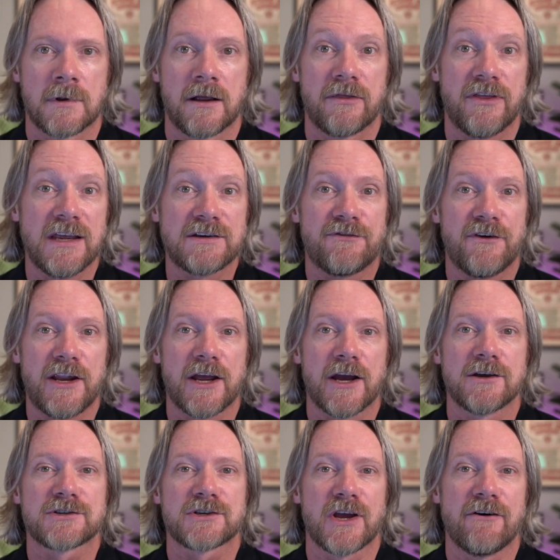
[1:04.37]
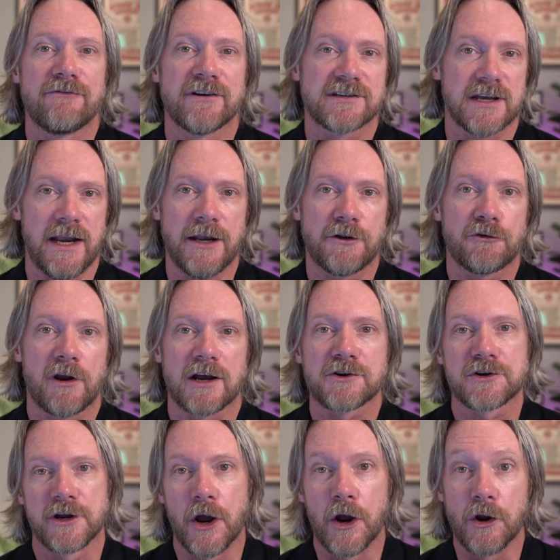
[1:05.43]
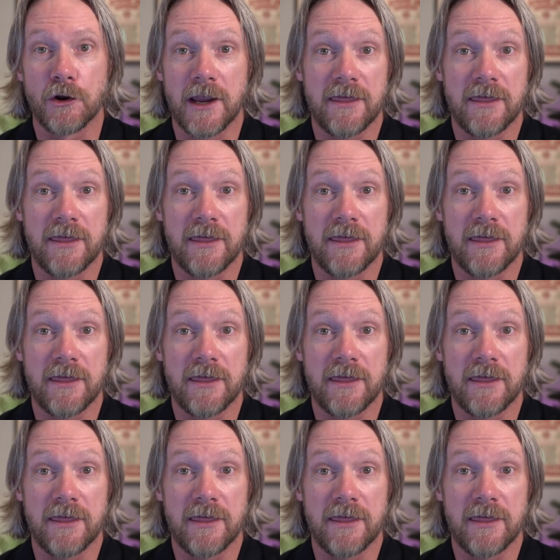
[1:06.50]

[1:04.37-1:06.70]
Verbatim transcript: These videos serve as an introduction only.